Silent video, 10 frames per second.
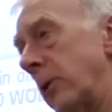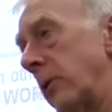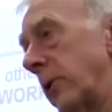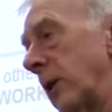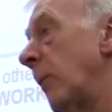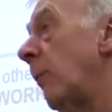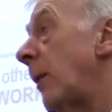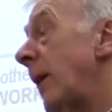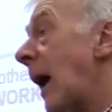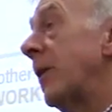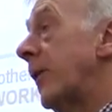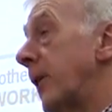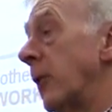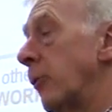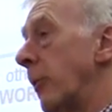produce this, but maybe other
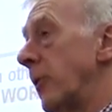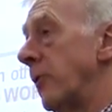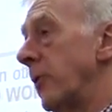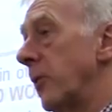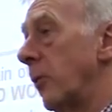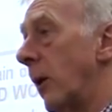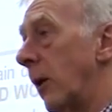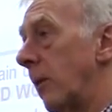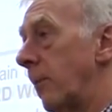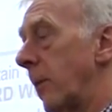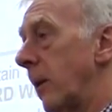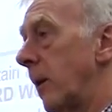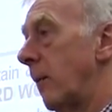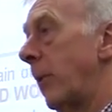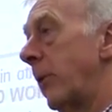things will produce it as well.
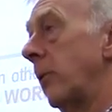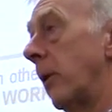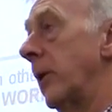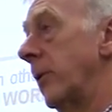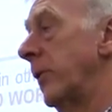They may be not